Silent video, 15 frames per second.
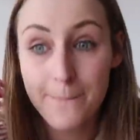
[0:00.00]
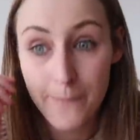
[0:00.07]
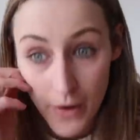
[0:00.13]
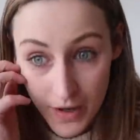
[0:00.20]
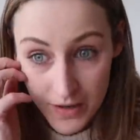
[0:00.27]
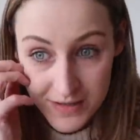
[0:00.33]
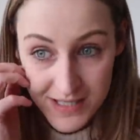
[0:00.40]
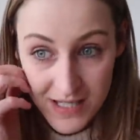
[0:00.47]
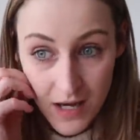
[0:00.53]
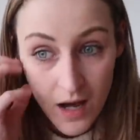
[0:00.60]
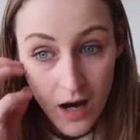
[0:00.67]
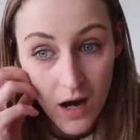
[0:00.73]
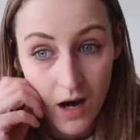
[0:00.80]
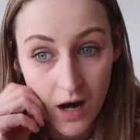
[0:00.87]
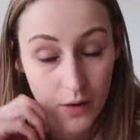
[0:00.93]
but
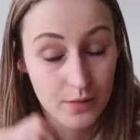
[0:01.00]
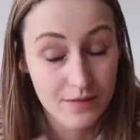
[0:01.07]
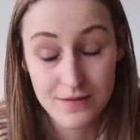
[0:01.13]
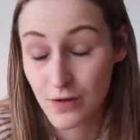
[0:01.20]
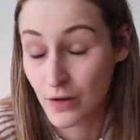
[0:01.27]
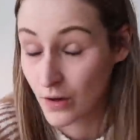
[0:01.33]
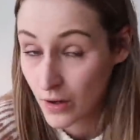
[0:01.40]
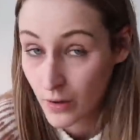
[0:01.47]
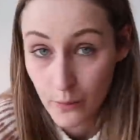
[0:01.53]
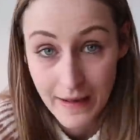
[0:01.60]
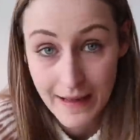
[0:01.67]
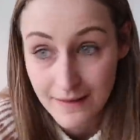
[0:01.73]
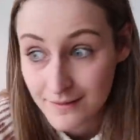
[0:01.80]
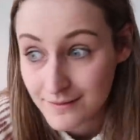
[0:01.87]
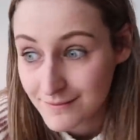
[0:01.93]
I was not
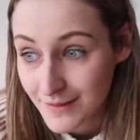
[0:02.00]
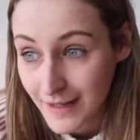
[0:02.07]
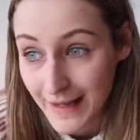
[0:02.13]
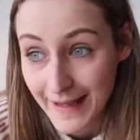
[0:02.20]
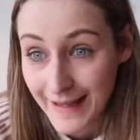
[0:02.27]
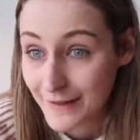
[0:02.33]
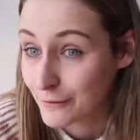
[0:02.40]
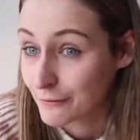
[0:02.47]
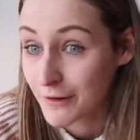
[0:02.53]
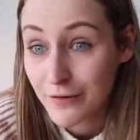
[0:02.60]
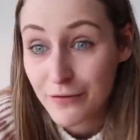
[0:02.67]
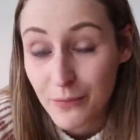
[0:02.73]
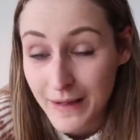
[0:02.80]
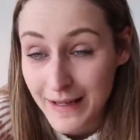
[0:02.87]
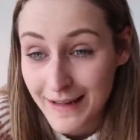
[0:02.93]
well I had a
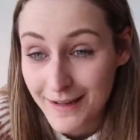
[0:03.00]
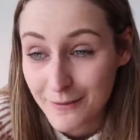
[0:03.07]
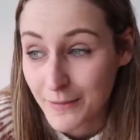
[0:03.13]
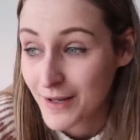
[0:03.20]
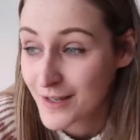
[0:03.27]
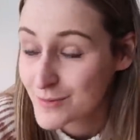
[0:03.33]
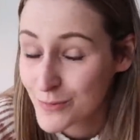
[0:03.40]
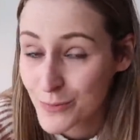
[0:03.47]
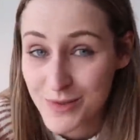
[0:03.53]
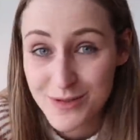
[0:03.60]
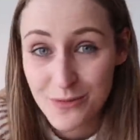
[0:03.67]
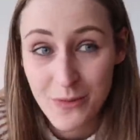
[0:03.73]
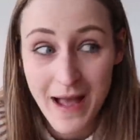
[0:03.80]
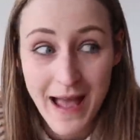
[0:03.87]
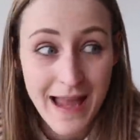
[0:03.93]
rough week, my husband was
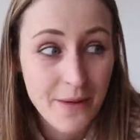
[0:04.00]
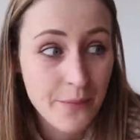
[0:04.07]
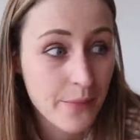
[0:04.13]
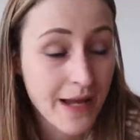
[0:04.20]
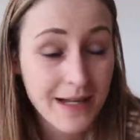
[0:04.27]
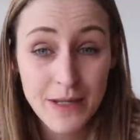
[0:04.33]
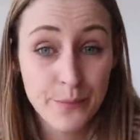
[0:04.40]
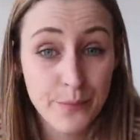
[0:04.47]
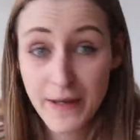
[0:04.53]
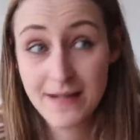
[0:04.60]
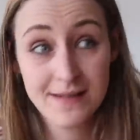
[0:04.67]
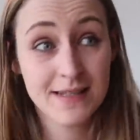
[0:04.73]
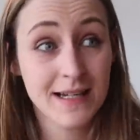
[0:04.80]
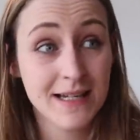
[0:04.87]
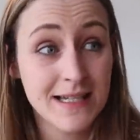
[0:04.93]
away, Penny
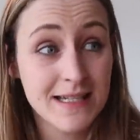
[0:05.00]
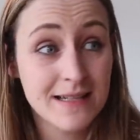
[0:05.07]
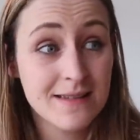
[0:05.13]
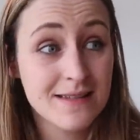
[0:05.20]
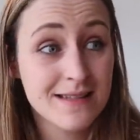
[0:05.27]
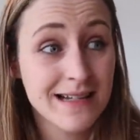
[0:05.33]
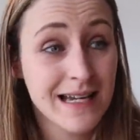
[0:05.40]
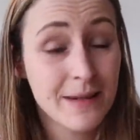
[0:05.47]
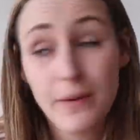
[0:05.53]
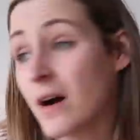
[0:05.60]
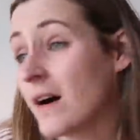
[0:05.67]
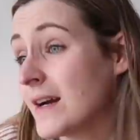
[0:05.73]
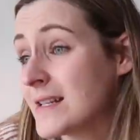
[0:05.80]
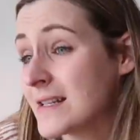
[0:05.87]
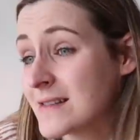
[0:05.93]
basically didn't sleep,
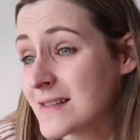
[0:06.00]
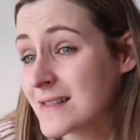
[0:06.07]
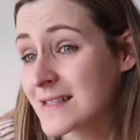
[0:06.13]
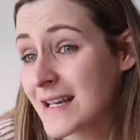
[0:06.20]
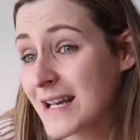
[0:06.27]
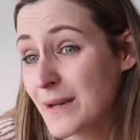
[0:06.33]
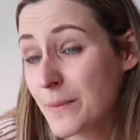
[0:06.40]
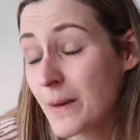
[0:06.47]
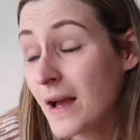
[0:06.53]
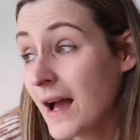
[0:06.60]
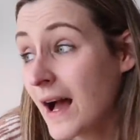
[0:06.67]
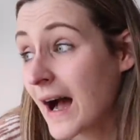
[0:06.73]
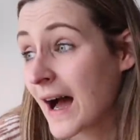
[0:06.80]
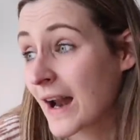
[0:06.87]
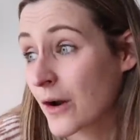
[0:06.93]
I didn't sleep,
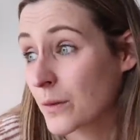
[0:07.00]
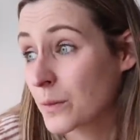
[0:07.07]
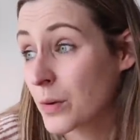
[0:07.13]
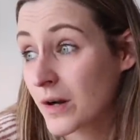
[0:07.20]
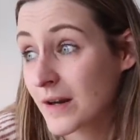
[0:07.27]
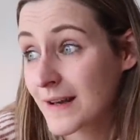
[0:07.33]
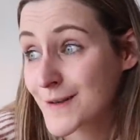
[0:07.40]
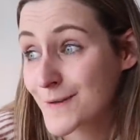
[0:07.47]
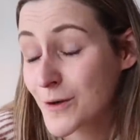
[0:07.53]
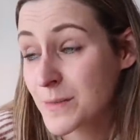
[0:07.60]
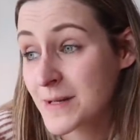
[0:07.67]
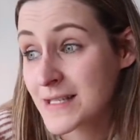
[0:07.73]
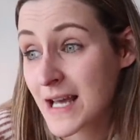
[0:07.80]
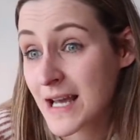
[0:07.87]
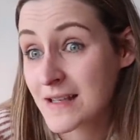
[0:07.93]
and on podcast
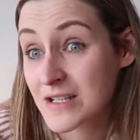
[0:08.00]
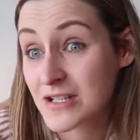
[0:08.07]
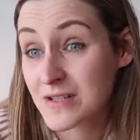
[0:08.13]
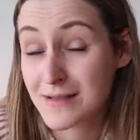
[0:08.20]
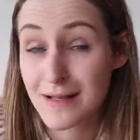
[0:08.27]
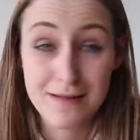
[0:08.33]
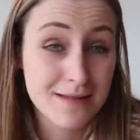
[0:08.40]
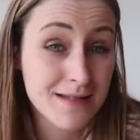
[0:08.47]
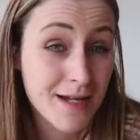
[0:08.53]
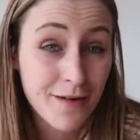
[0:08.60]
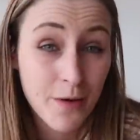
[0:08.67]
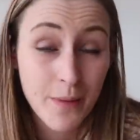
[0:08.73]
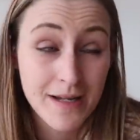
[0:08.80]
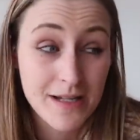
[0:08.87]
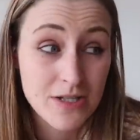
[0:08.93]
filming days I just had
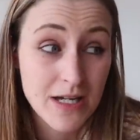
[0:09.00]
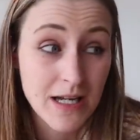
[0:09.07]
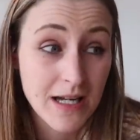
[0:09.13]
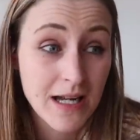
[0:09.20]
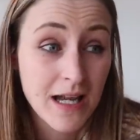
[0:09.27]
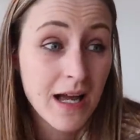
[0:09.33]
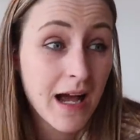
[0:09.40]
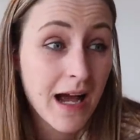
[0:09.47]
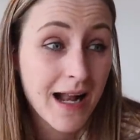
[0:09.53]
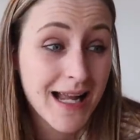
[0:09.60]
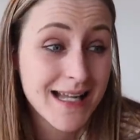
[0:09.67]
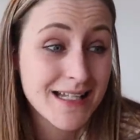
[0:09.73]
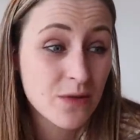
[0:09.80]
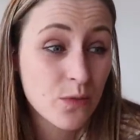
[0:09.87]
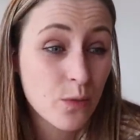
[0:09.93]
zero energy and I
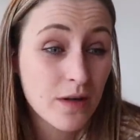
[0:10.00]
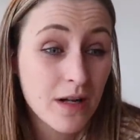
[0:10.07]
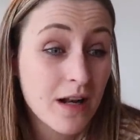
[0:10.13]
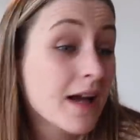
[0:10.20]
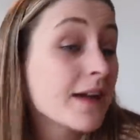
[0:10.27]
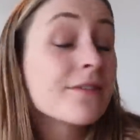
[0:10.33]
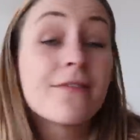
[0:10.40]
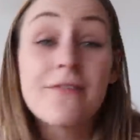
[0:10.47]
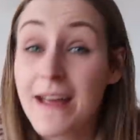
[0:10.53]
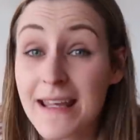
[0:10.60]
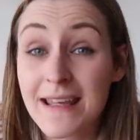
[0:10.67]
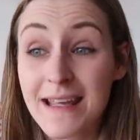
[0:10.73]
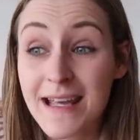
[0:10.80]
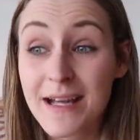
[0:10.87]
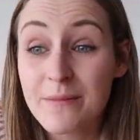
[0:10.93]
didn't want to like
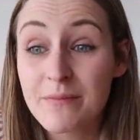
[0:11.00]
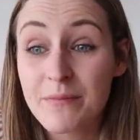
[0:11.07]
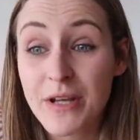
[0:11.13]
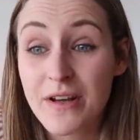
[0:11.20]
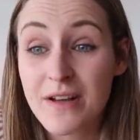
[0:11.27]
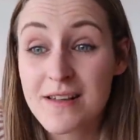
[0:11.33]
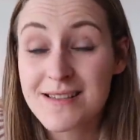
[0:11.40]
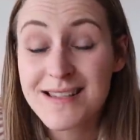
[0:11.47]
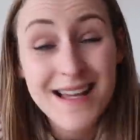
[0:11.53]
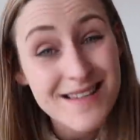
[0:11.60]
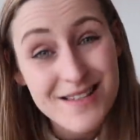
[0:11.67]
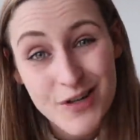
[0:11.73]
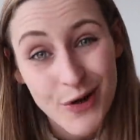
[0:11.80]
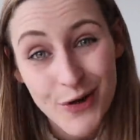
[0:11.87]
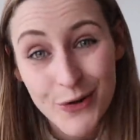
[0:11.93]
fake it because
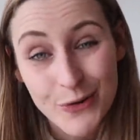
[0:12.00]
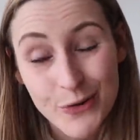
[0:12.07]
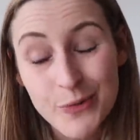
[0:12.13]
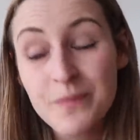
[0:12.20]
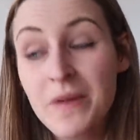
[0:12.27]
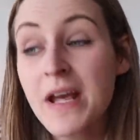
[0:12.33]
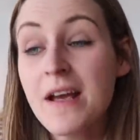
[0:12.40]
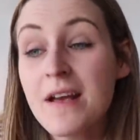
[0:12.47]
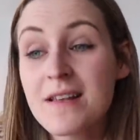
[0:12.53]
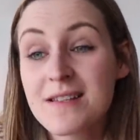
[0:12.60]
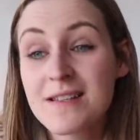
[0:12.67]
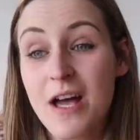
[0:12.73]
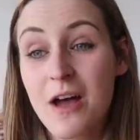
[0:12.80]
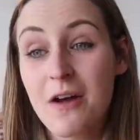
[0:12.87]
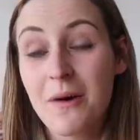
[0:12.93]
that's not cool.
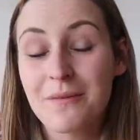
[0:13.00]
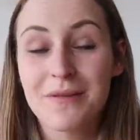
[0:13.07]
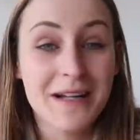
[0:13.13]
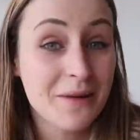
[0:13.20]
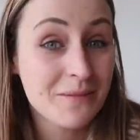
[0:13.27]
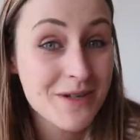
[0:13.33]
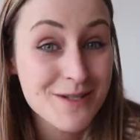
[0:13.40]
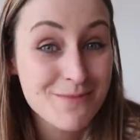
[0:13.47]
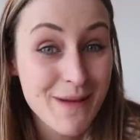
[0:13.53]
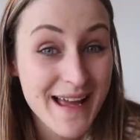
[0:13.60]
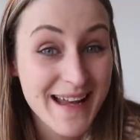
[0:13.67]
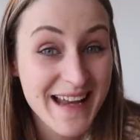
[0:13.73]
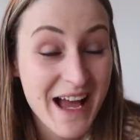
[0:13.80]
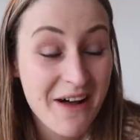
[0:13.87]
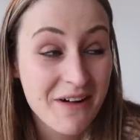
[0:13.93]
So I'm feeling much
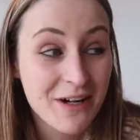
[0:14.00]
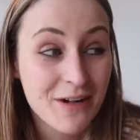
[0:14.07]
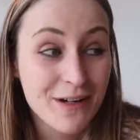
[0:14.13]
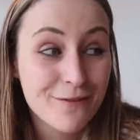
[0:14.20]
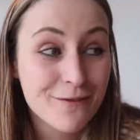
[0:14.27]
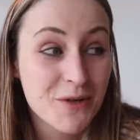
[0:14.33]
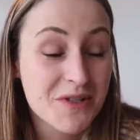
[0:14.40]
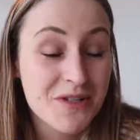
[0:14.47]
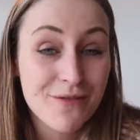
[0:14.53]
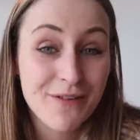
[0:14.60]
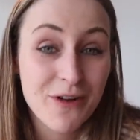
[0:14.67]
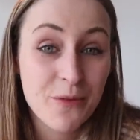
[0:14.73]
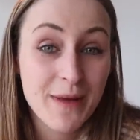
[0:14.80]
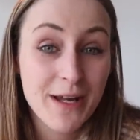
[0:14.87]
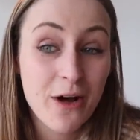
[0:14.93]
better now and looking forward to
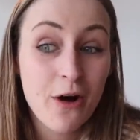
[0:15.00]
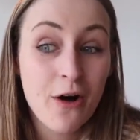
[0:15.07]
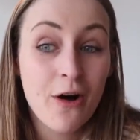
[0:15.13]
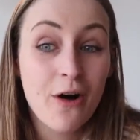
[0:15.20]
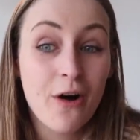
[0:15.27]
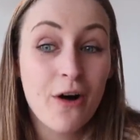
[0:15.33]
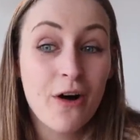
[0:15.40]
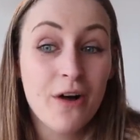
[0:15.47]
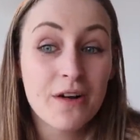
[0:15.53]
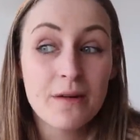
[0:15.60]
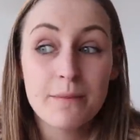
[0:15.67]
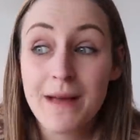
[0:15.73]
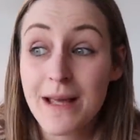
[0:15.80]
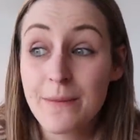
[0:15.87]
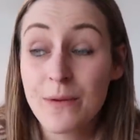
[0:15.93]
filming on
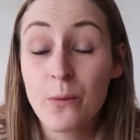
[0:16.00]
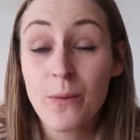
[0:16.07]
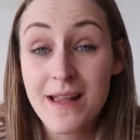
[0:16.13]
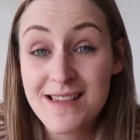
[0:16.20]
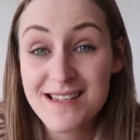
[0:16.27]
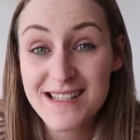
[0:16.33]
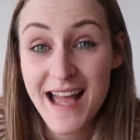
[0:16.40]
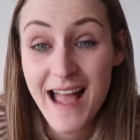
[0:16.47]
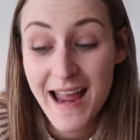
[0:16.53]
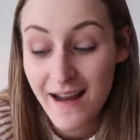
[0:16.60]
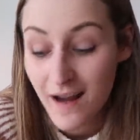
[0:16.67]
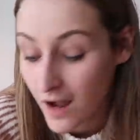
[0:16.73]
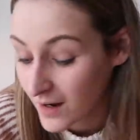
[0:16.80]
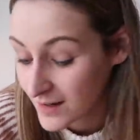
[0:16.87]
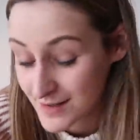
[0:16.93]
maybe
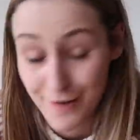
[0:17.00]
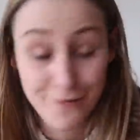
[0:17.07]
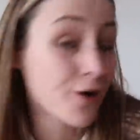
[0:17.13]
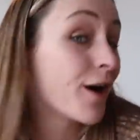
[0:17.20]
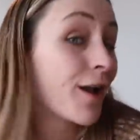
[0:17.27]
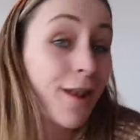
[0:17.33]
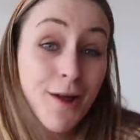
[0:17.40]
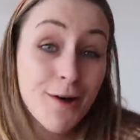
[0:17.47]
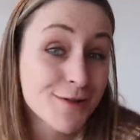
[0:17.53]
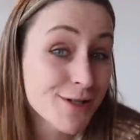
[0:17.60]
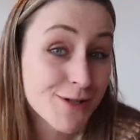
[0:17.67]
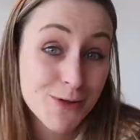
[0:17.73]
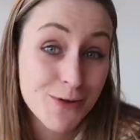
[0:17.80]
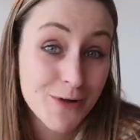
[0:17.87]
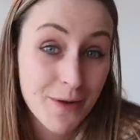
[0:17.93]
Wednesday because I've got a lot to
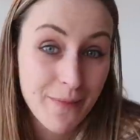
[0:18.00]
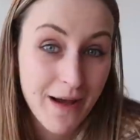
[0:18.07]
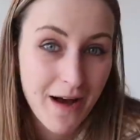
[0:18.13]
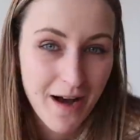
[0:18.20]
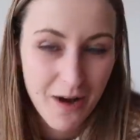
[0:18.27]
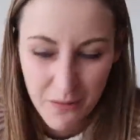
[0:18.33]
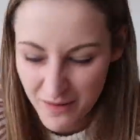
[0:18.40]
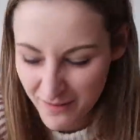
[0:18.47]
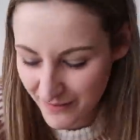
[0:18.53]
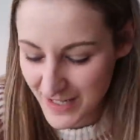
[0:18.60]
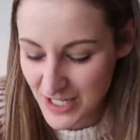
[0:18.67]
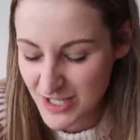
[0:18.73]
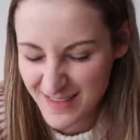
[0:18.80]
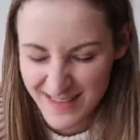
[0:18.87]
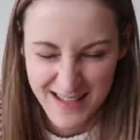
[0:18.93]
talk about. I won't
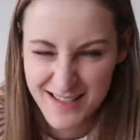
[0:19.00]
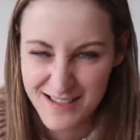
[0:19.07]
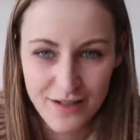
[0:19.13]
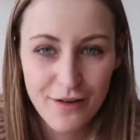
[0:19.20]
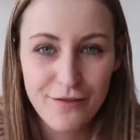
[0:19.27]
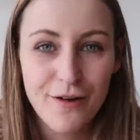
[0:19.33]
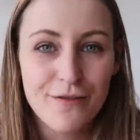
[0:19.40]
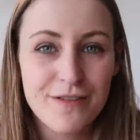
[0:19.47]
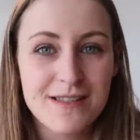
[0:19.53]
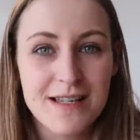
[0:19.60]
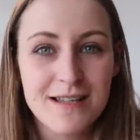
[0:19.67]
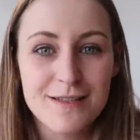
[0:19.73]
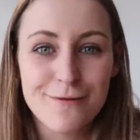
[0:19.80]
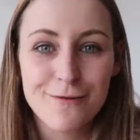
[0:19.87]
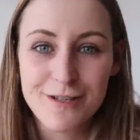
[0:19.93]
feature this stuff obviously
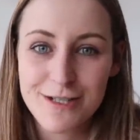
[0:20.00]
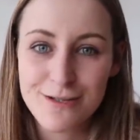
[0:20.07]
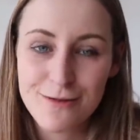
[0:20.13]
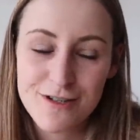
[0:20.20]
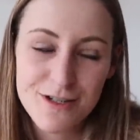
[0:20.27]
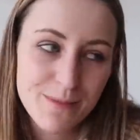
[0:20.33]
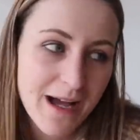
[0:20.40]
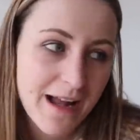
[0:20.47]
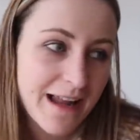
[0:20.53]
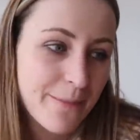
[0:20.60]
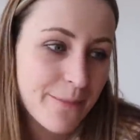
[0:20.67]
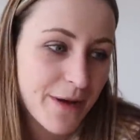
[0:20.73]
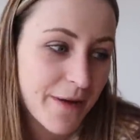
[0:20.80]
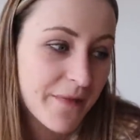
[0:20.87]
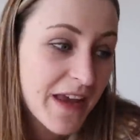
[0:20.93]
because I've already talked about it,
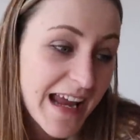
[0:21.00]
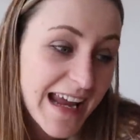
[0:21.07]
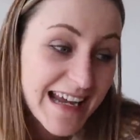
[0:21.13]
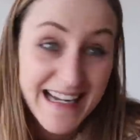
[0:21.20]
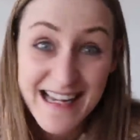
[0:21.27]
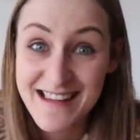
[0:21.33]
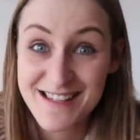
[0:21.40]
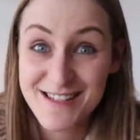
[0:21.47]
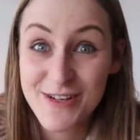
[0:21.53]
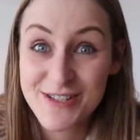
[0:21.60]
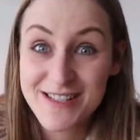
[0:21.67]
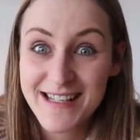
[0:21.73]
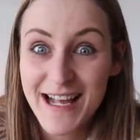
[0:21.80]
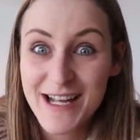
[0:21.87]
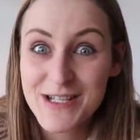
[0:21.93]
but yeah, there's
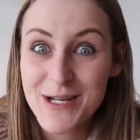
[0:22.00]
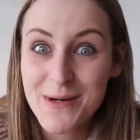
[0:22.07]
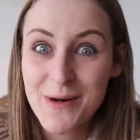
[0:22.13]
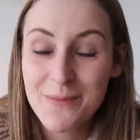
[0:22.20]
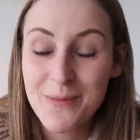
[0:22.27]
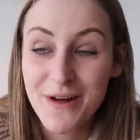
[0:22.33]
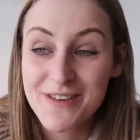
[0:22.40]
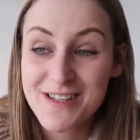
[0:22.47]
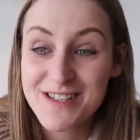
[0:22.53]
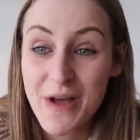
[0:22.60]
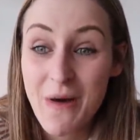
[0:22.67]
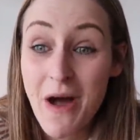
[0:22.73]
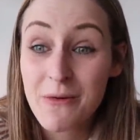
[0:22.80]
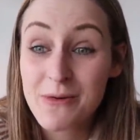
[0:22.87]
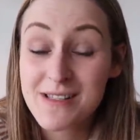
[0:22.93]
lots to catch you up on. So
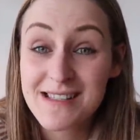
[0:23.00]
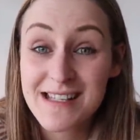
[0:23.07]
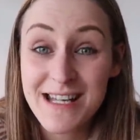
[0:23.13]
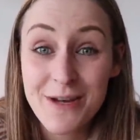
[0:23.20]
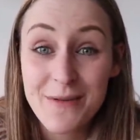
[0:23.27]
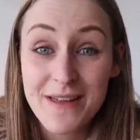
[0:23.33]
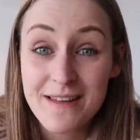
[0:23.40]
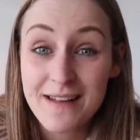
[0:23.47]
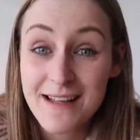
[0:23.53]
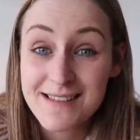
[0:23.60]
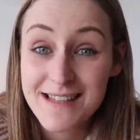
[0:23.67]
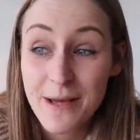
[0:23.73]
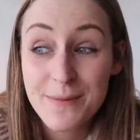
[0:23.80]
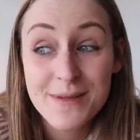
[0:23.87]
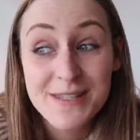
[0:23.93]
I will see you in the next
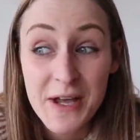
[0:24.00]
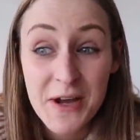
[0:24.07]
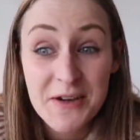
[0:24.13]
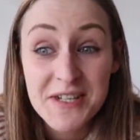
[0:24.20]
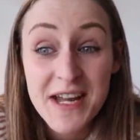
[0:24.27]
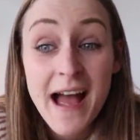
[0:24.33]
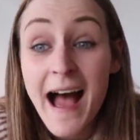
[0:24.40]
episode.